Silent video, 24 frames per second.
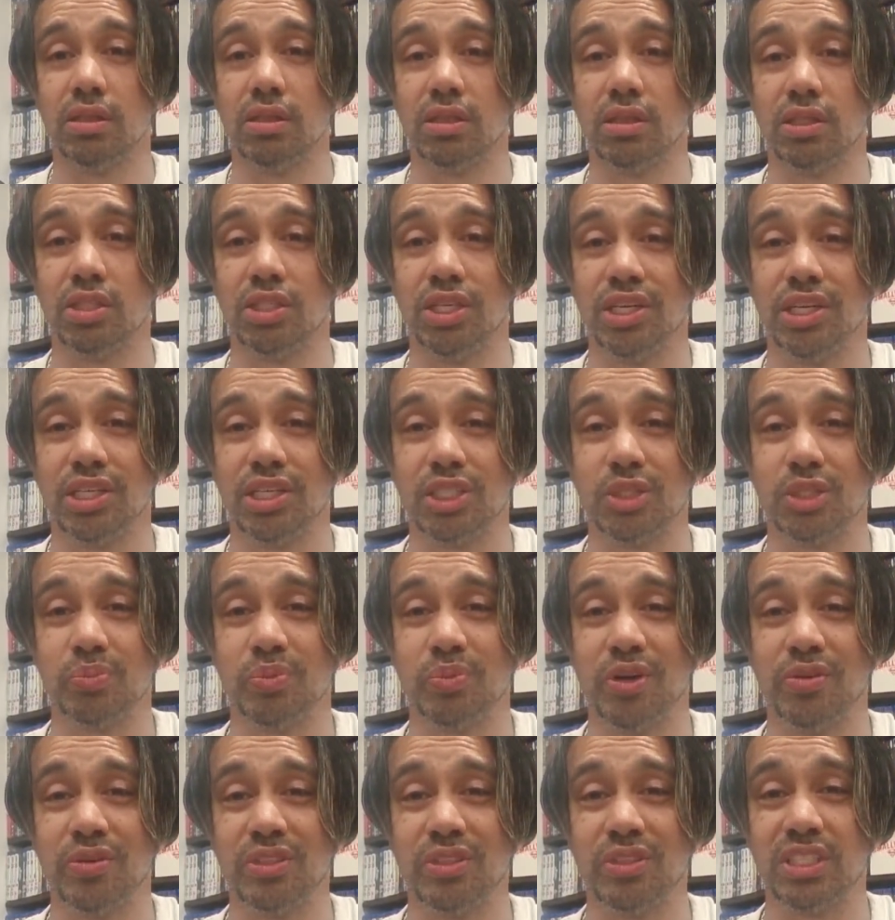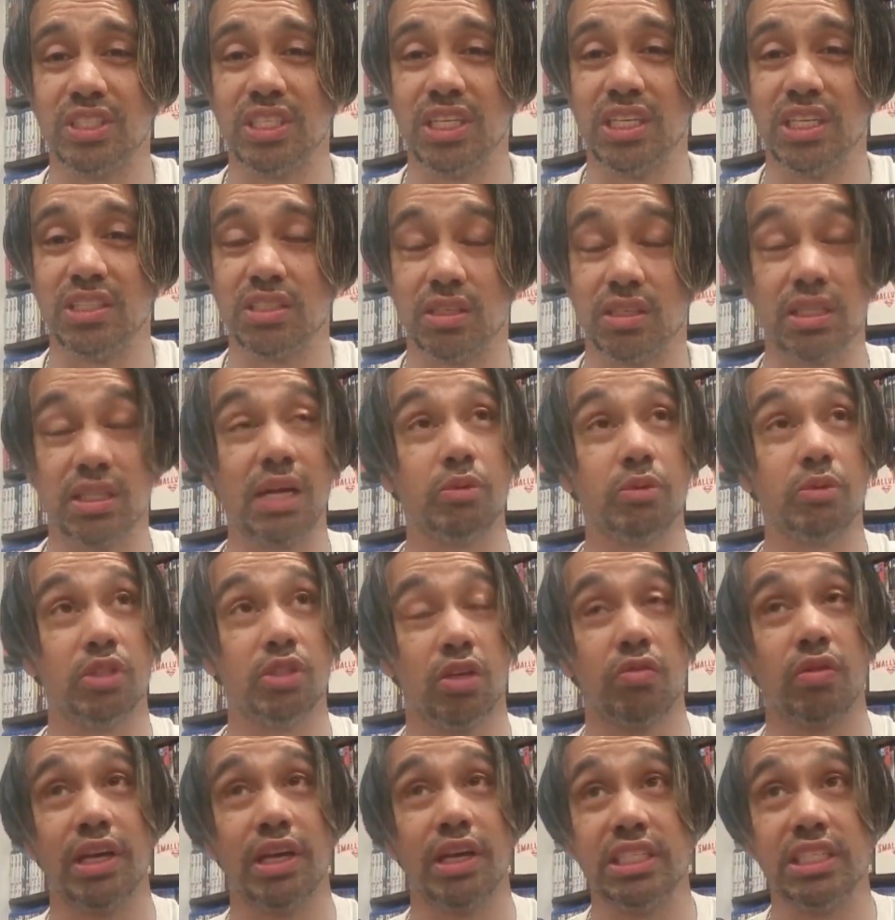she experiences, that was a
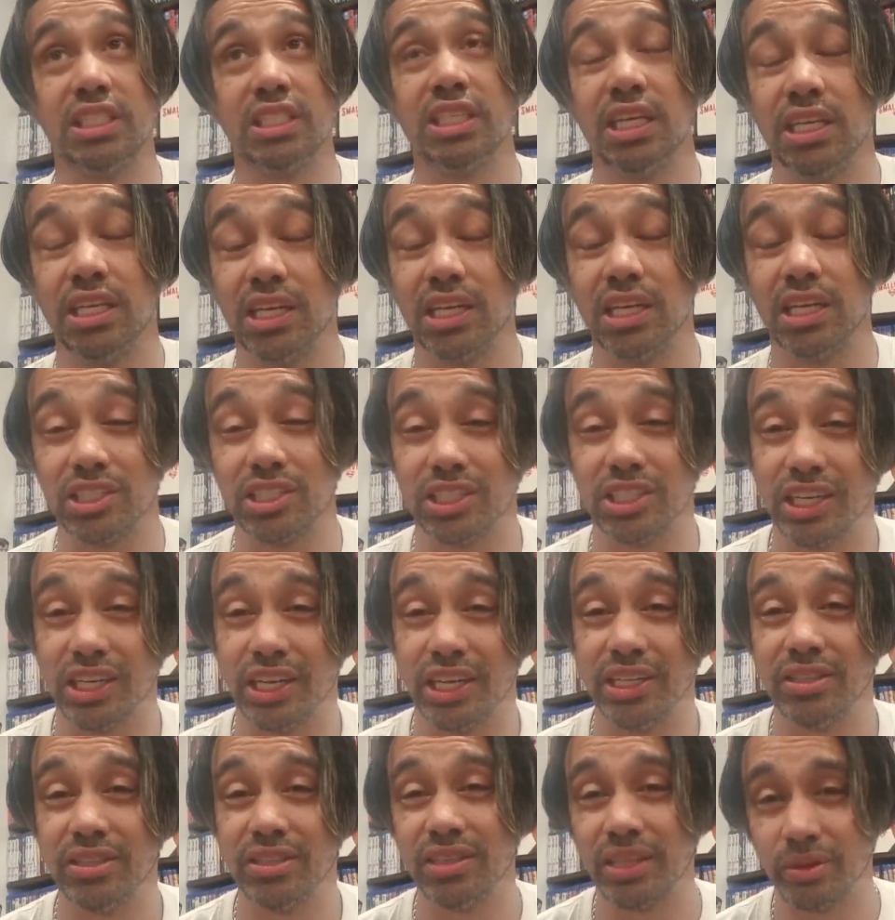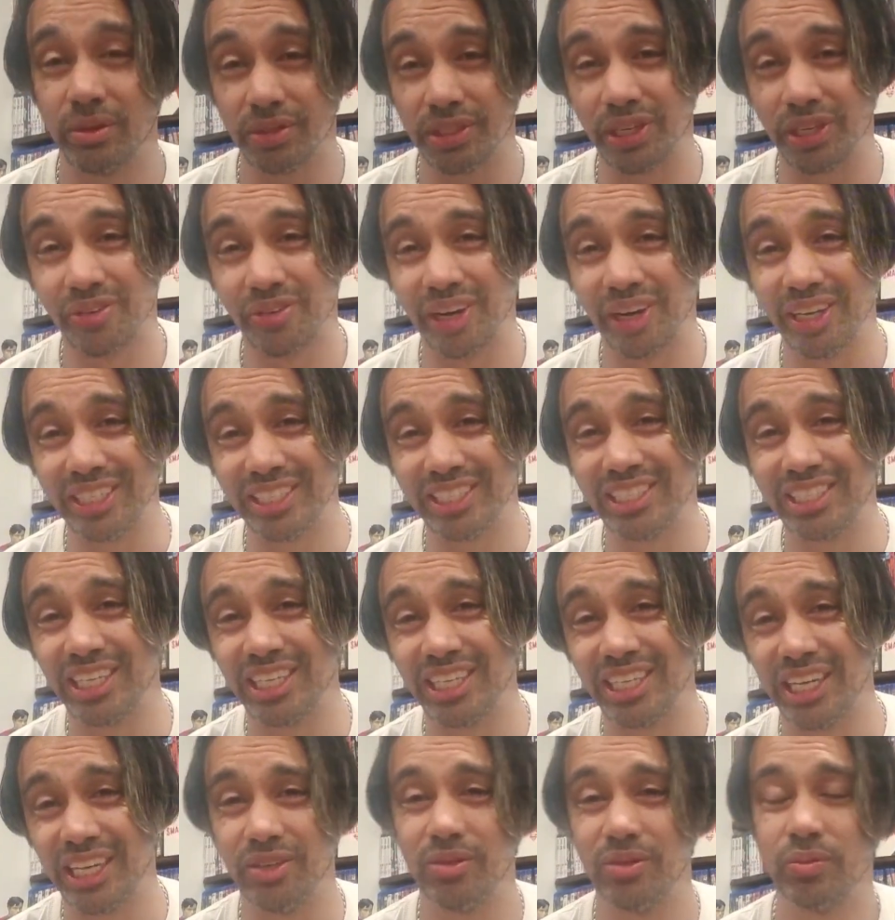great scene actually, that was a great
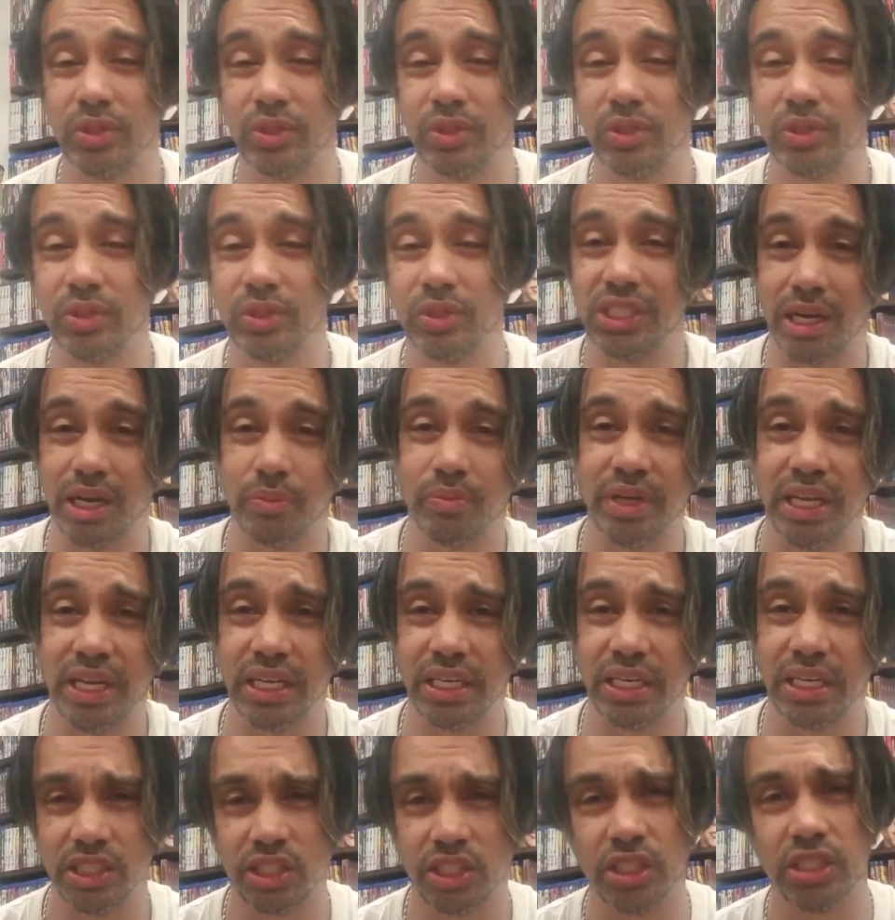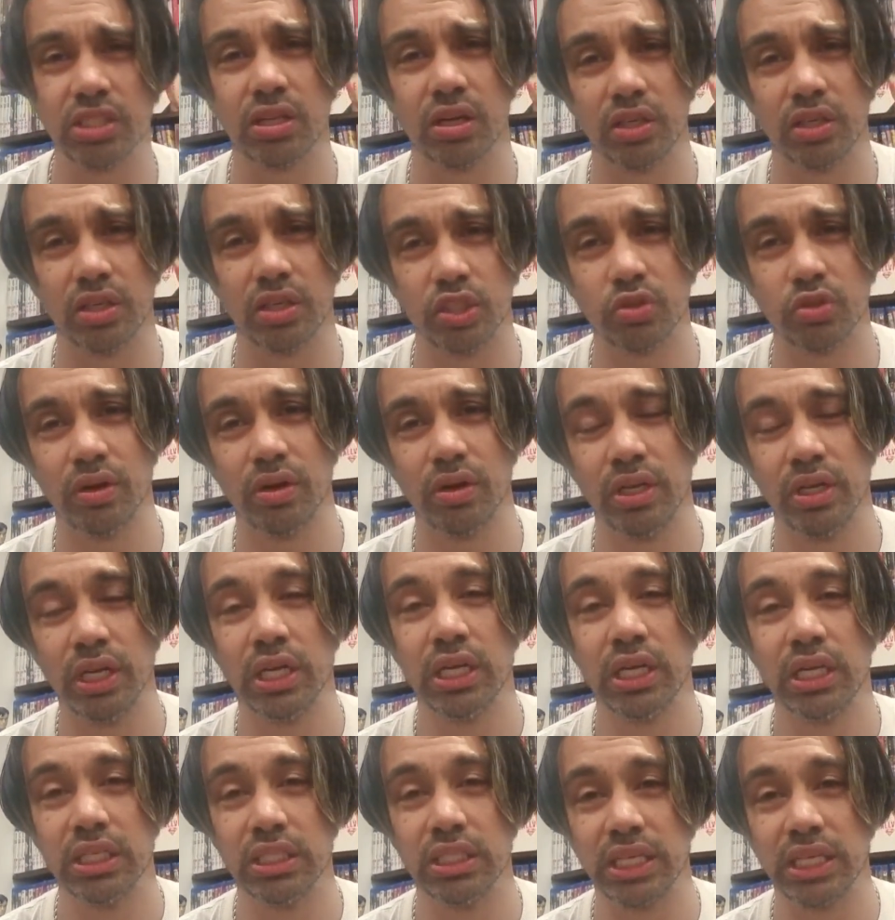scene when she come in and she started
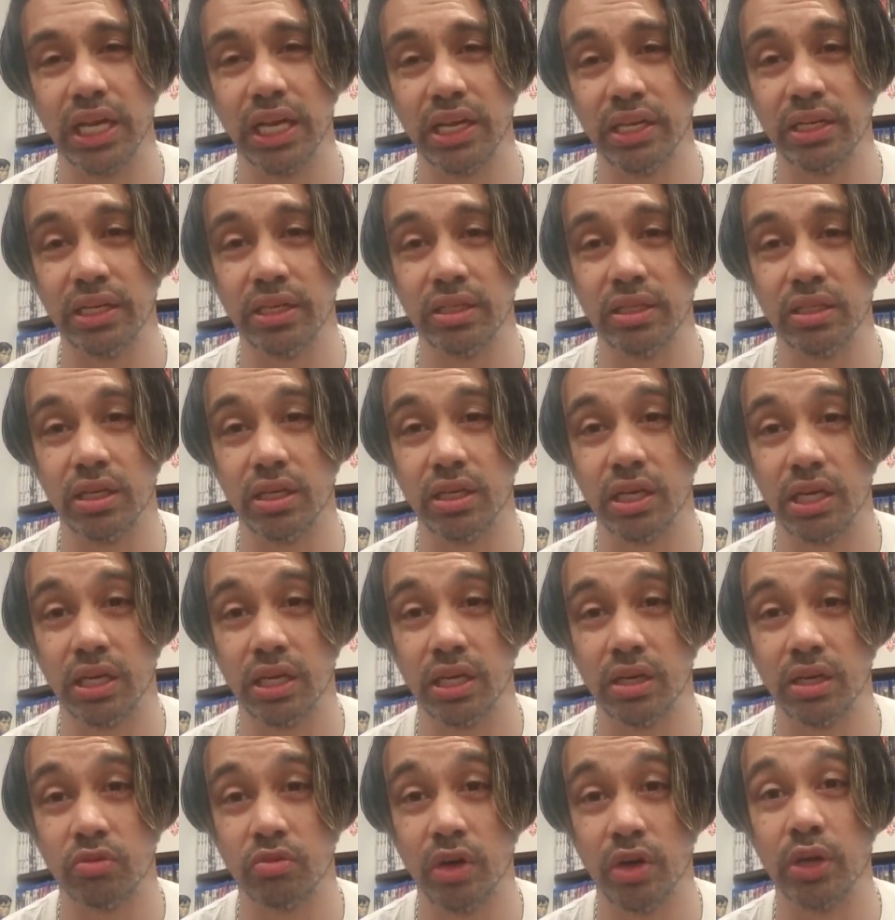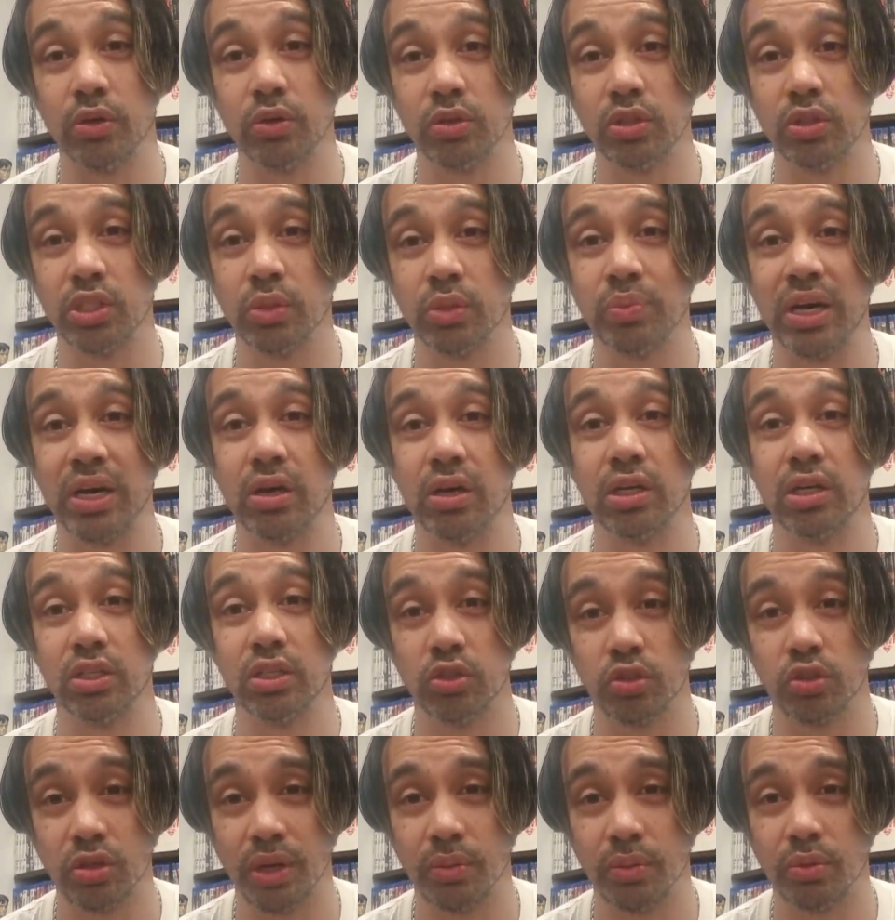telling Rose about her
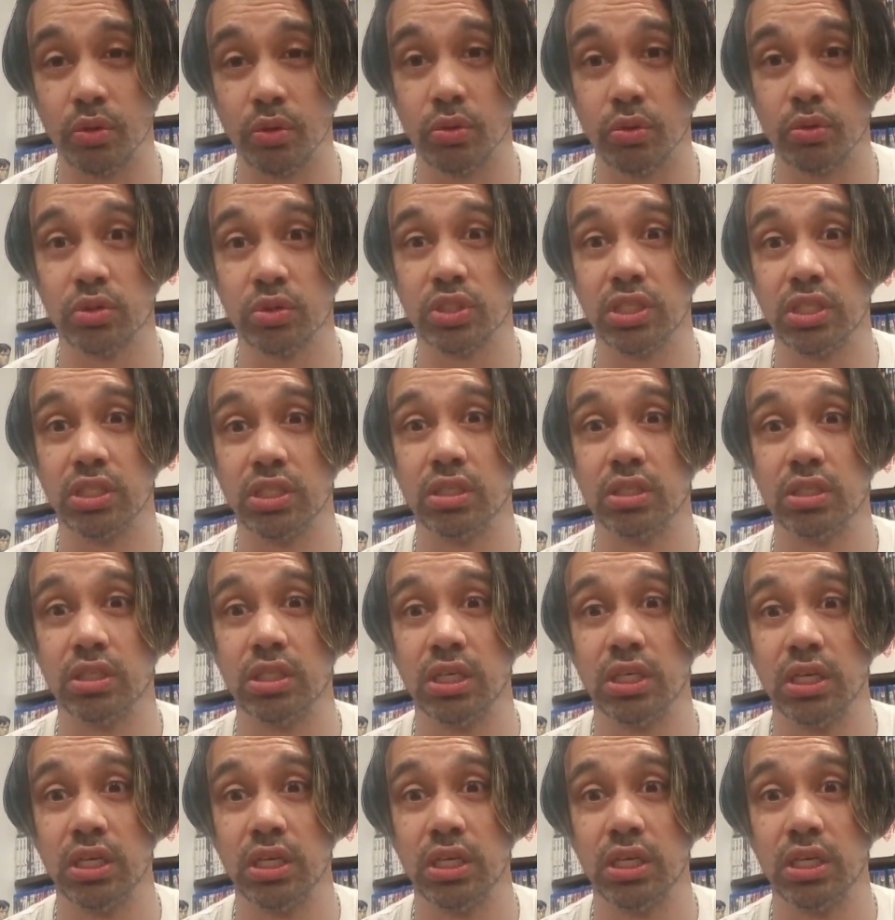troubles, and